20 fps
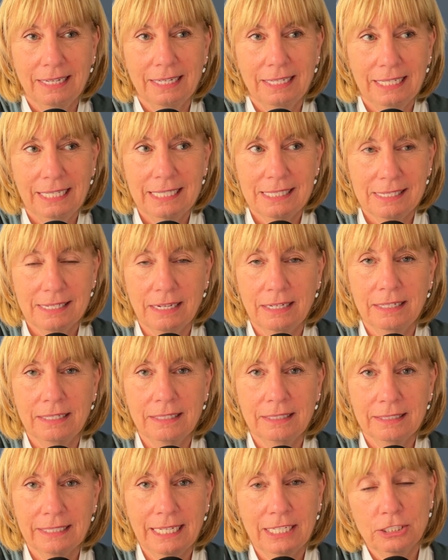It's going
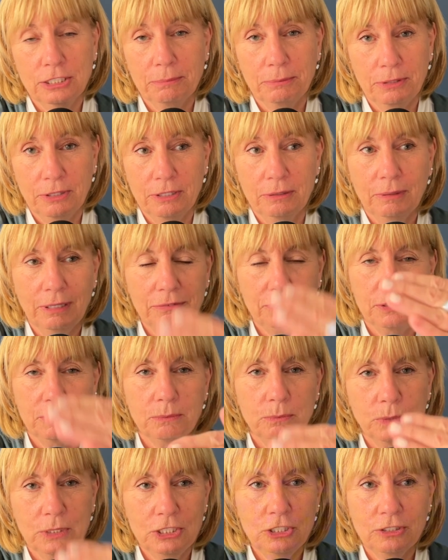to catch up with you.
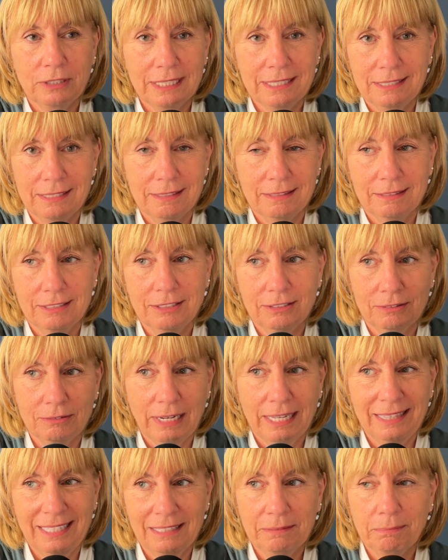Once you get to,
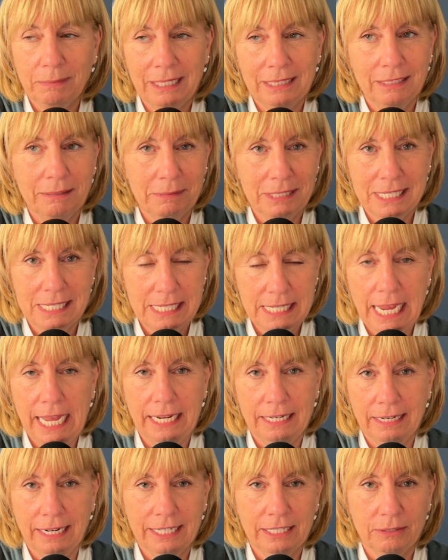I think my limit is
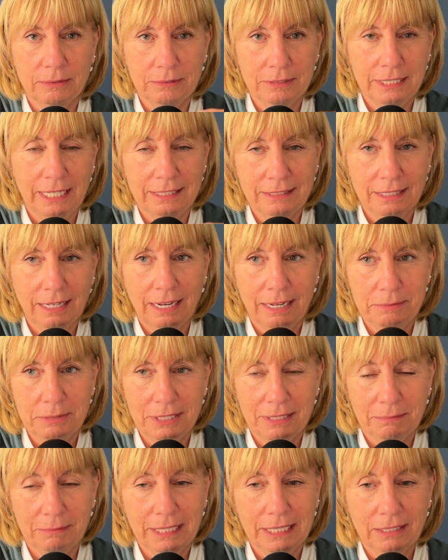10. I go 10 times and
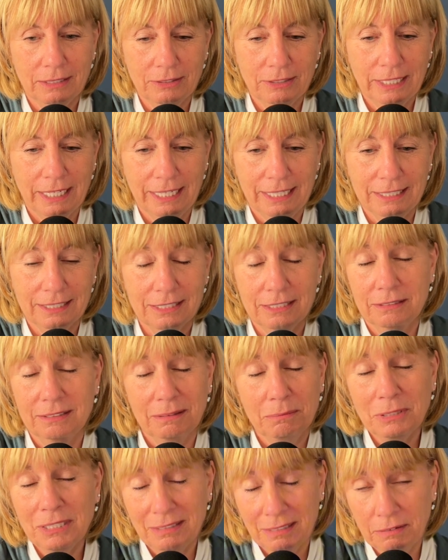I'm like, okay. Because
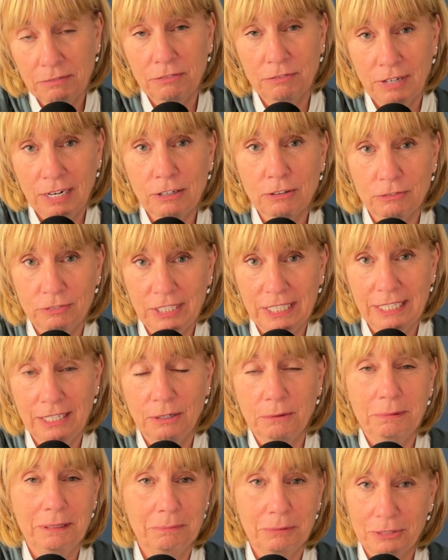sometimes I have a viral video.
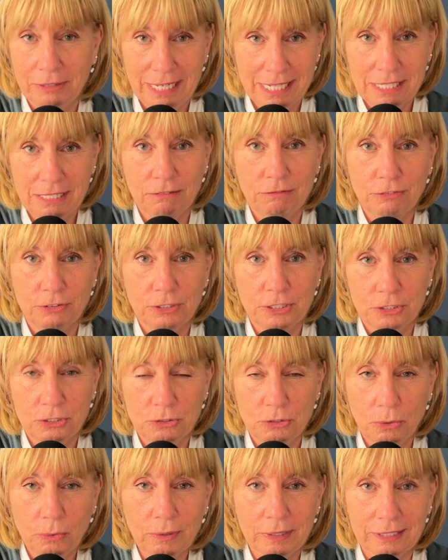People are asking for a
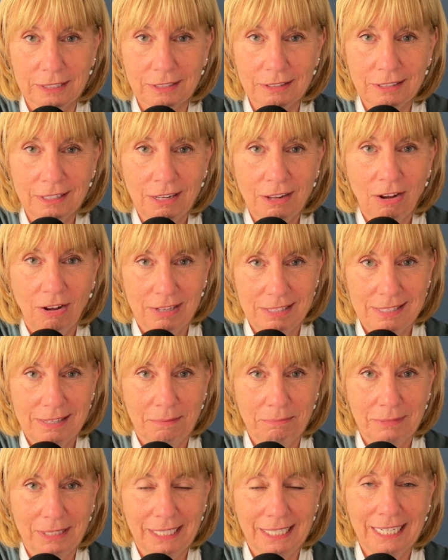tutorial on
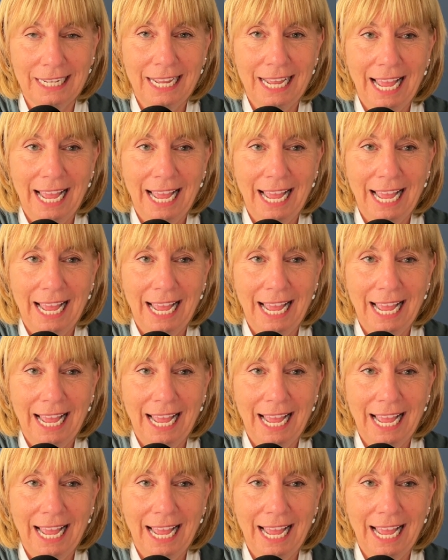something.